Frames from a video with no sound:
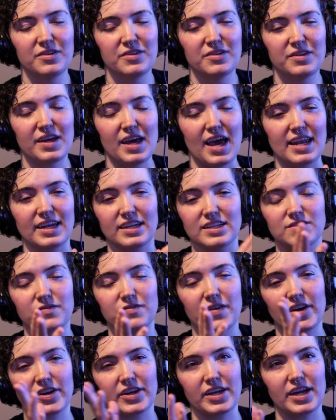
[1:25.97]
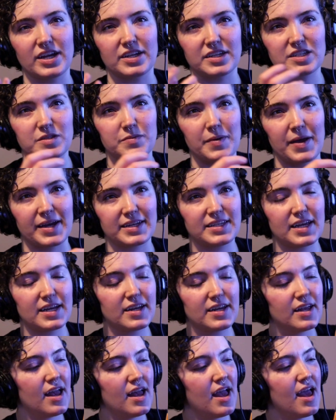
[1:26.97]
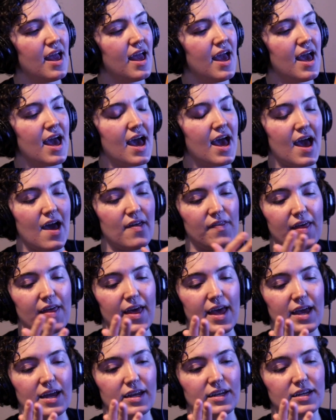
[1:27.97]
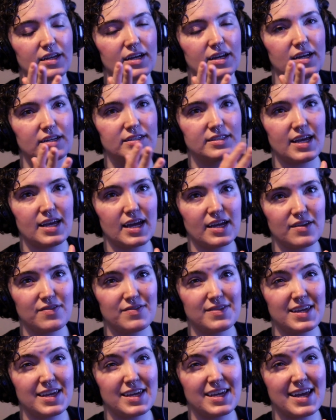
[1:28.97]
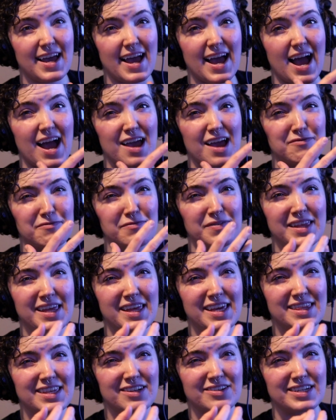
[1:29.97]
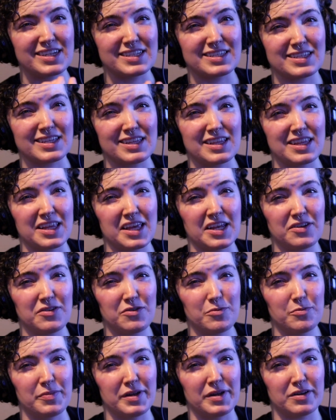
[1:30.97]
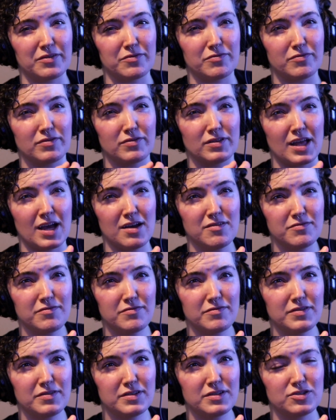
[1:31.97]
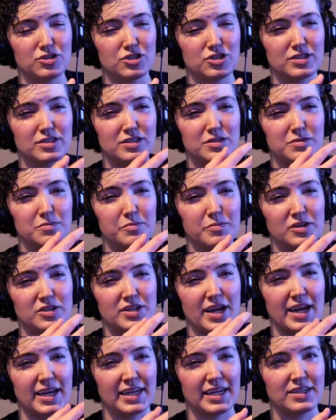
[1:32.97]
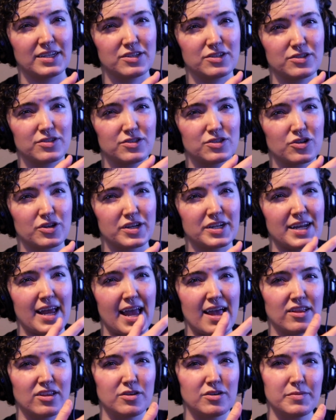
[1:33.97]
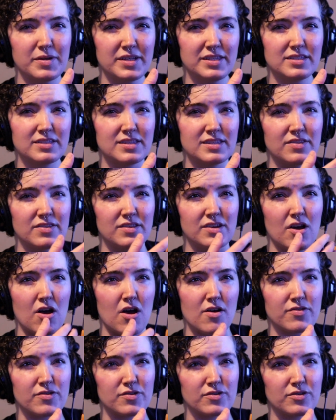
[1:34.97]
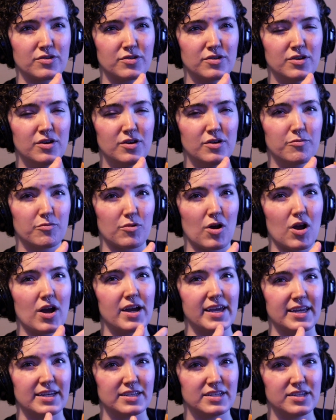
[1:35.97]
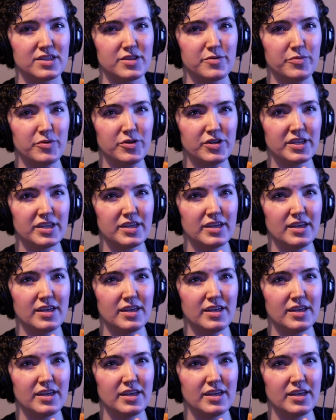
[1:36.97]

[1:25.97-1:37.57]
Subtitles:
And it's very unexpected. And then a second thing, I feel like there is a little bit of fluff just pertaining to certain elements that the author brought into the book.